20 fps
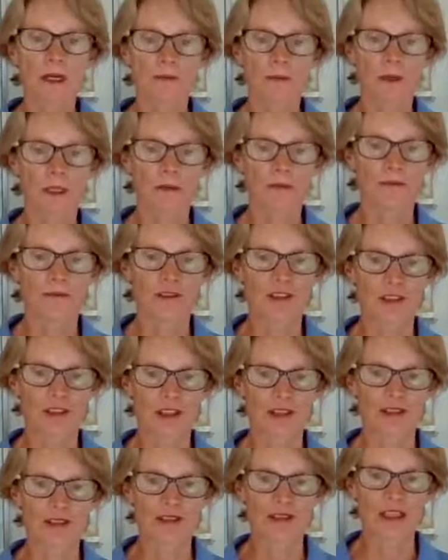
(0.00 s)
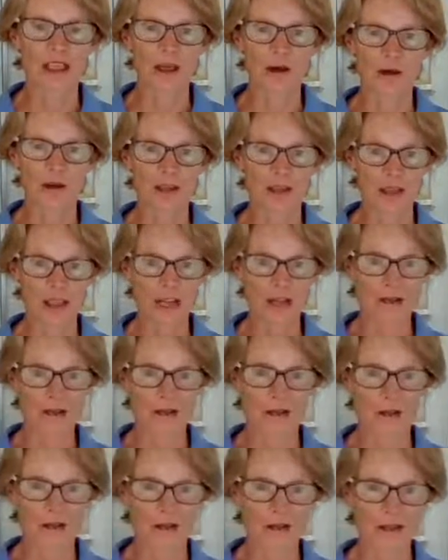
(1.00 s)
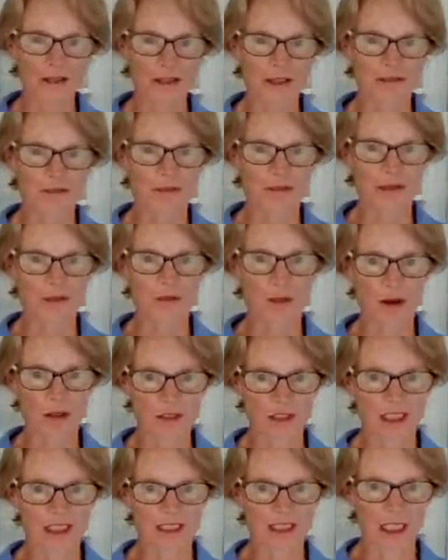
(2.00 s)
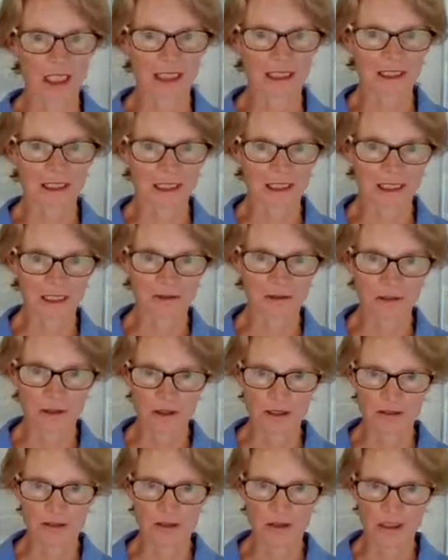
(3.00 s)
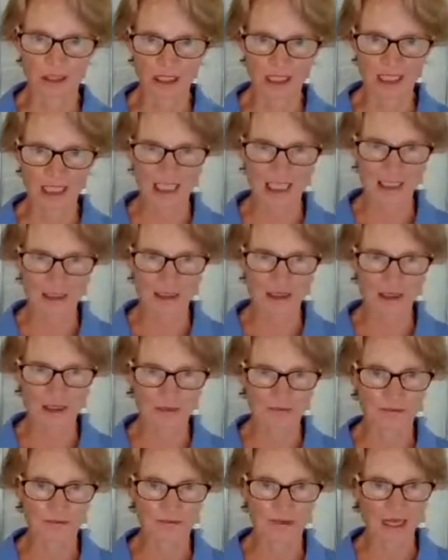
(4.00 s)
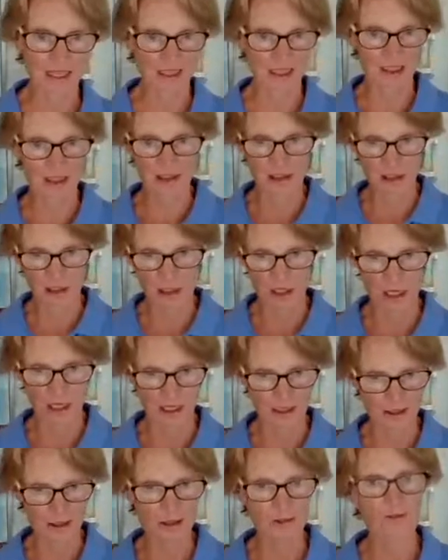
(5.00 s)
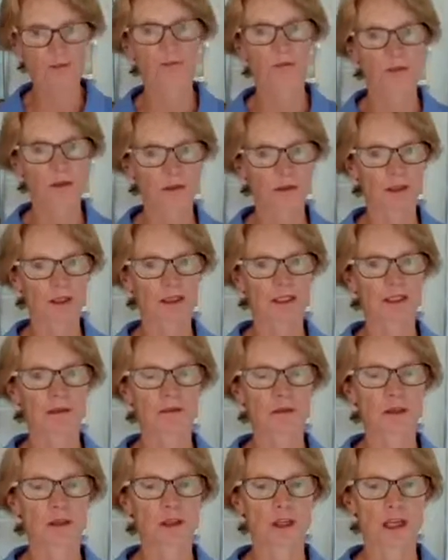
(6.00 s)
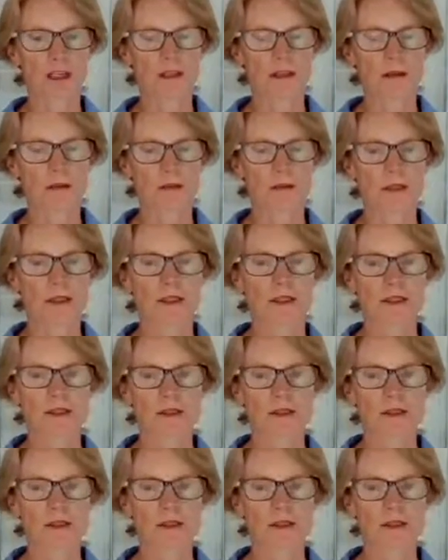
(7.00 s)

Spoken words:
But so yeah, on a sound horse, it's most unlikely. If you can get the back end to change, the front end will change with it.